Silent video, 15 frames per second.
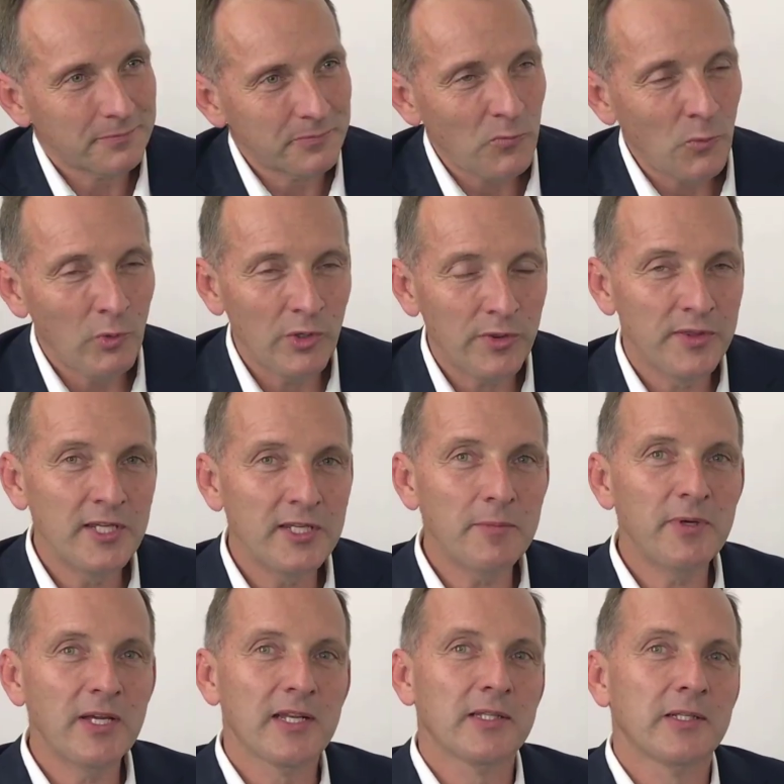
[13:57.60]
Well, think
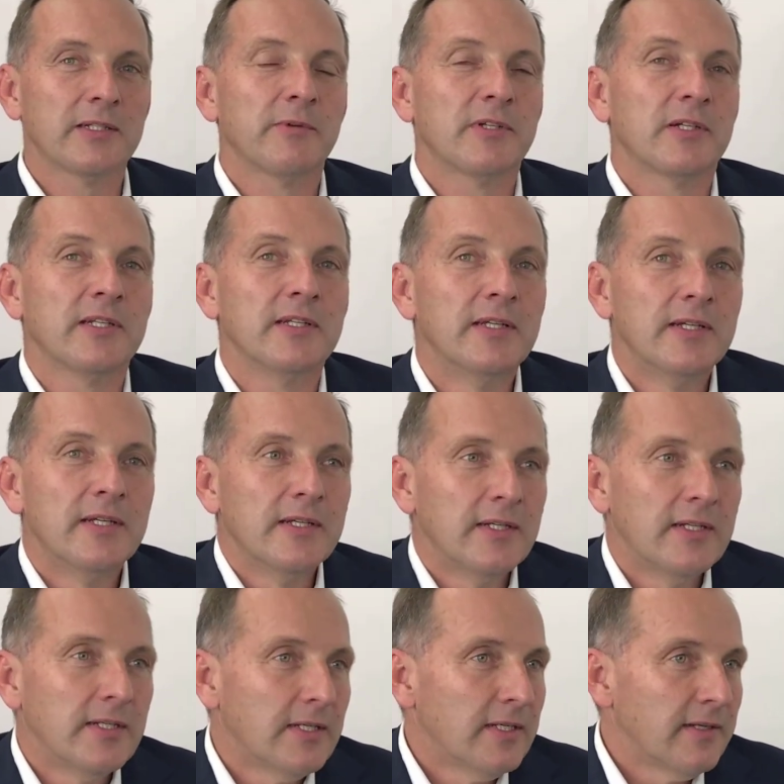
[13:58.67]
about it. Like, we've got
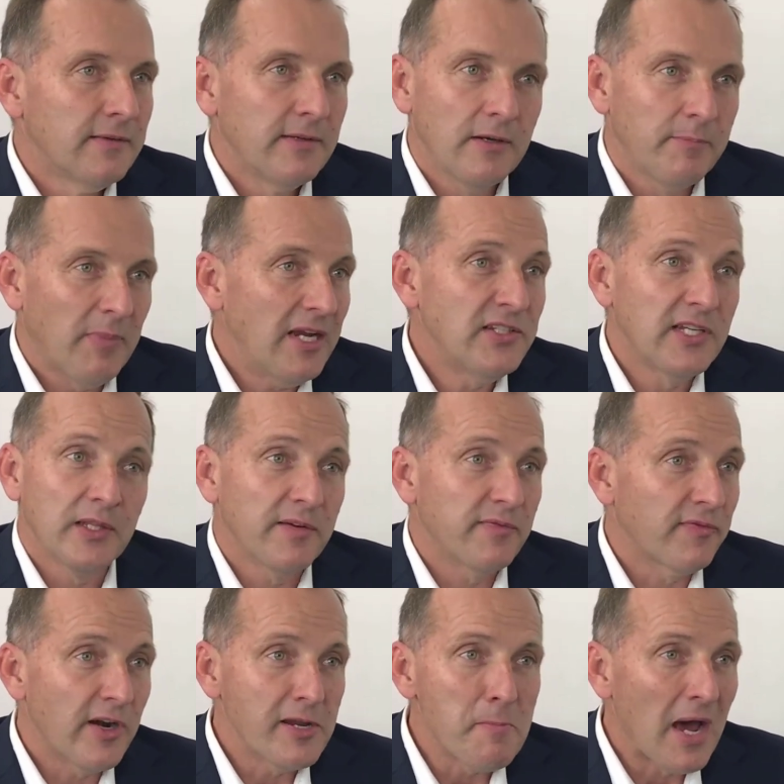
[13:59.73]
basically
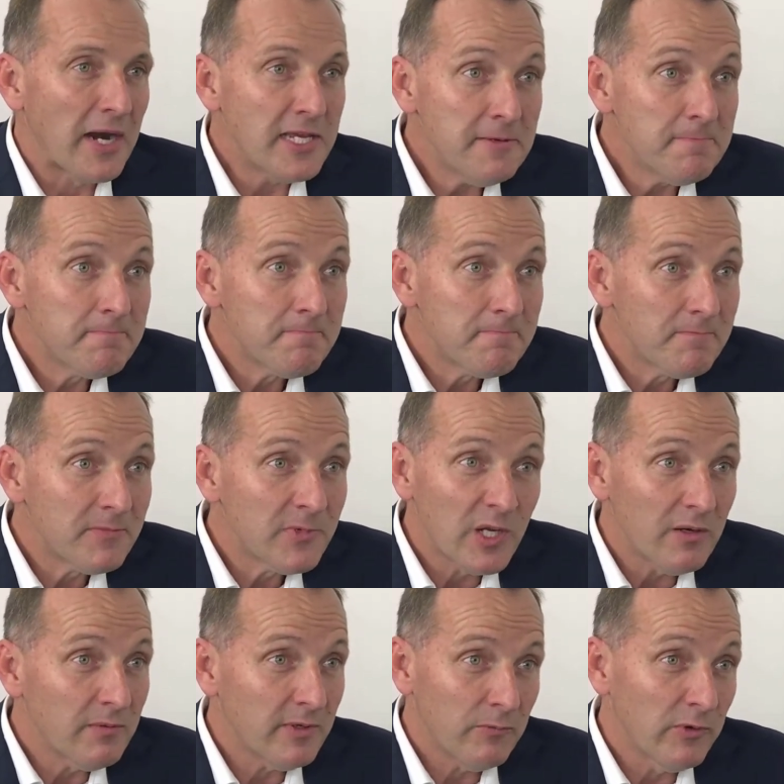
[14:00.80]
free money, you
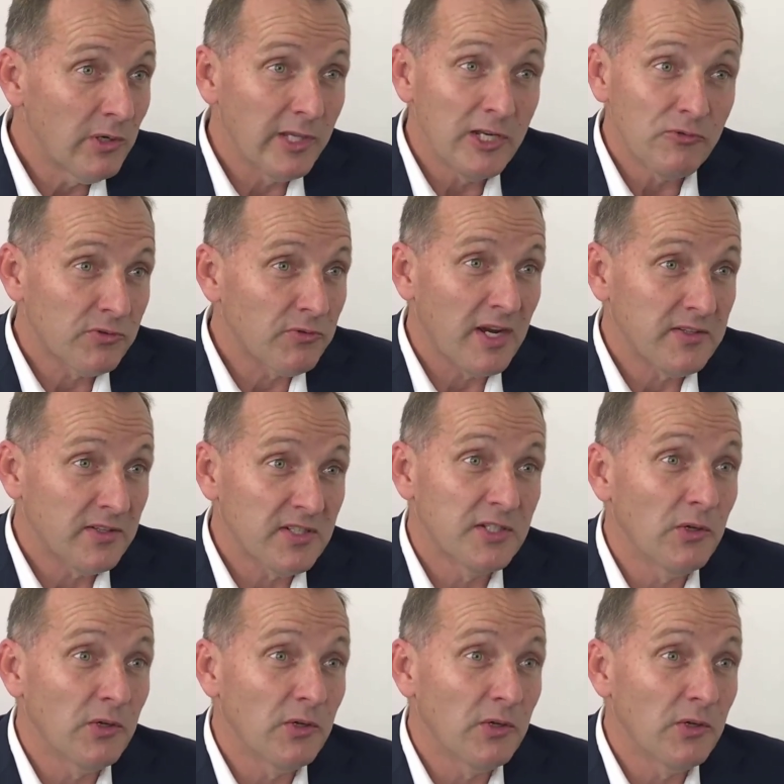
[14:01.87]
know, real interest rates are still